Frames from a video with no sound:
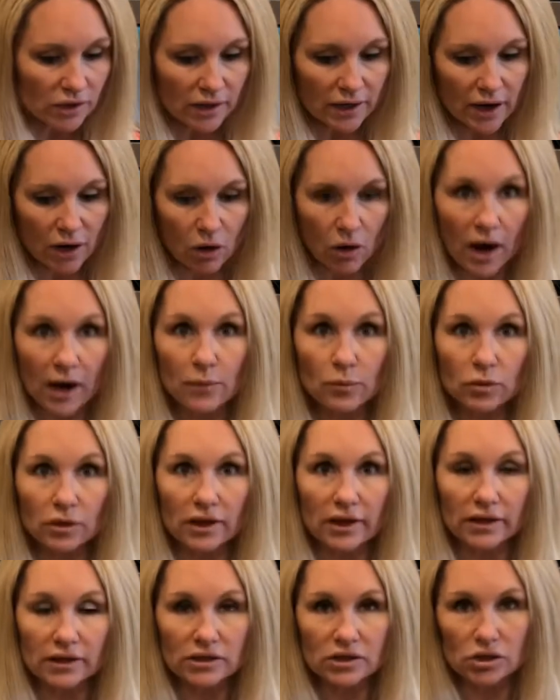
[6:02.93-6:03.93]
how I
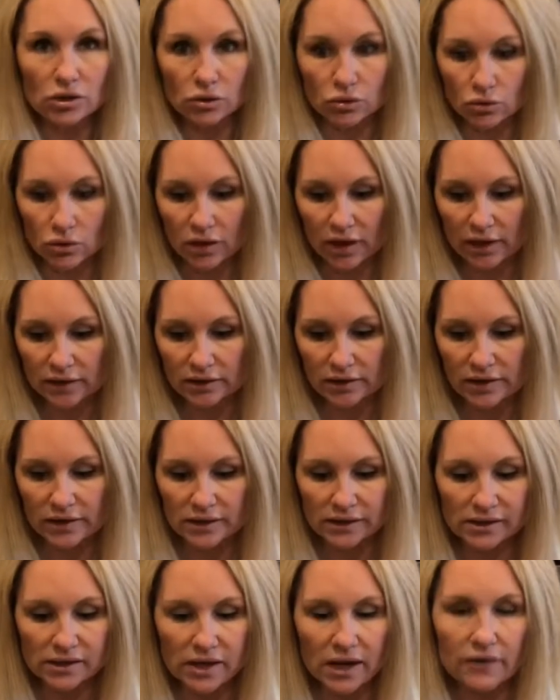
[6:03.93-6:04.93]
plan to cut
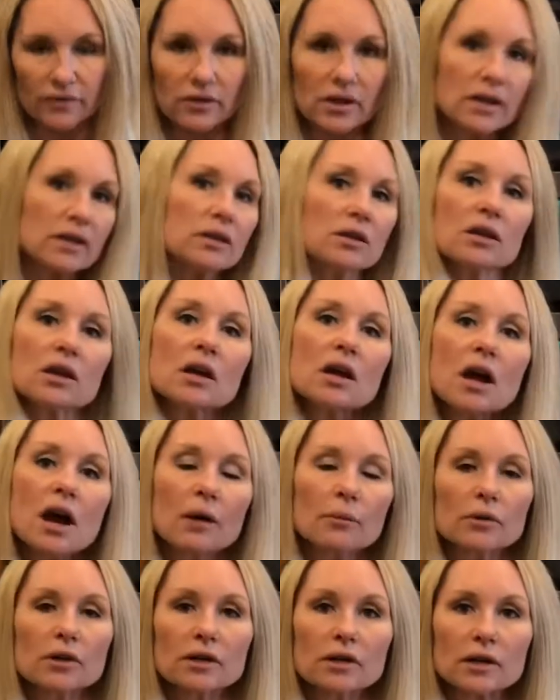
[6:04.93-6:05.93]
this, and then
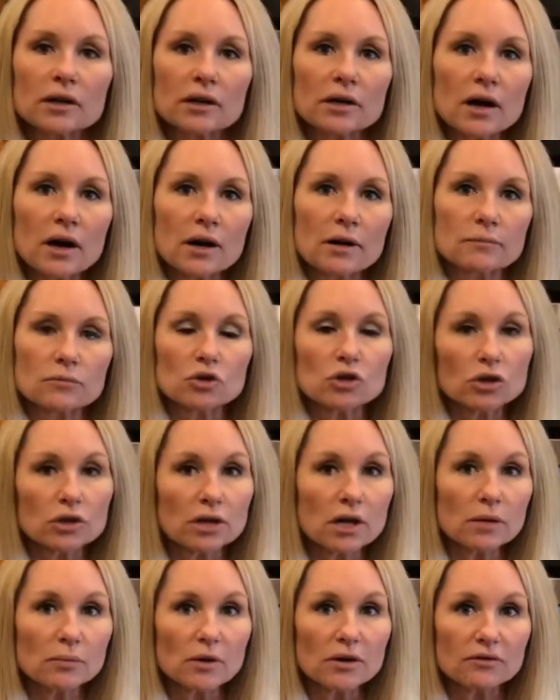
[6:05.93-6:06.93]
I'm gonna turn
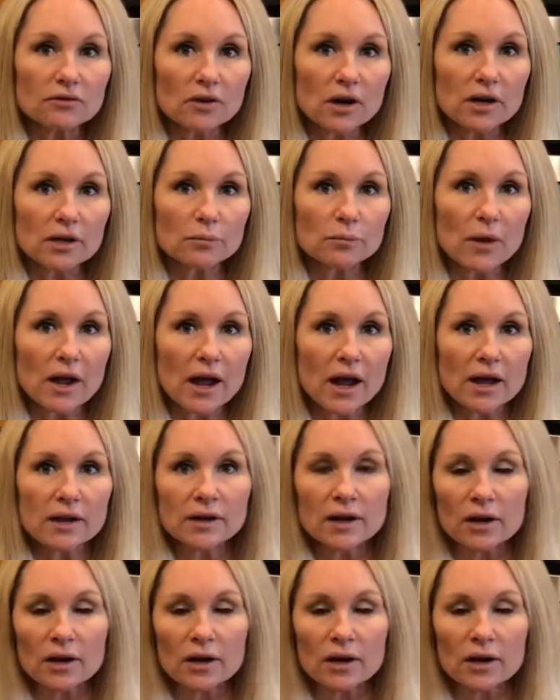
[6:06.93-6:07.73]
on my frying pan,